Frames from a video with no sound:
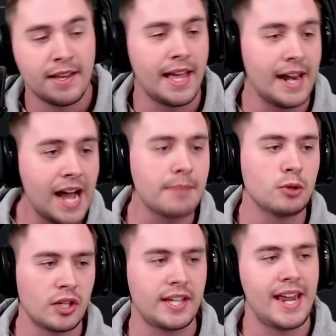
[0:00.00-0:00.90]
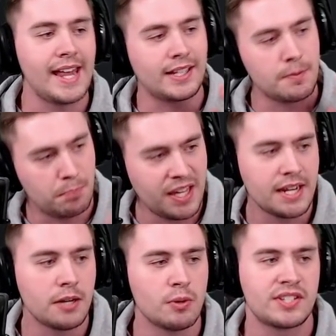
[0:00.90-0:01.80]
and I'm looking at
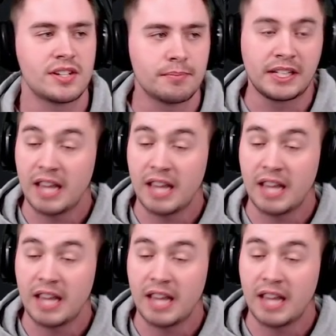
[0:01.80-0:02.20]
competing with something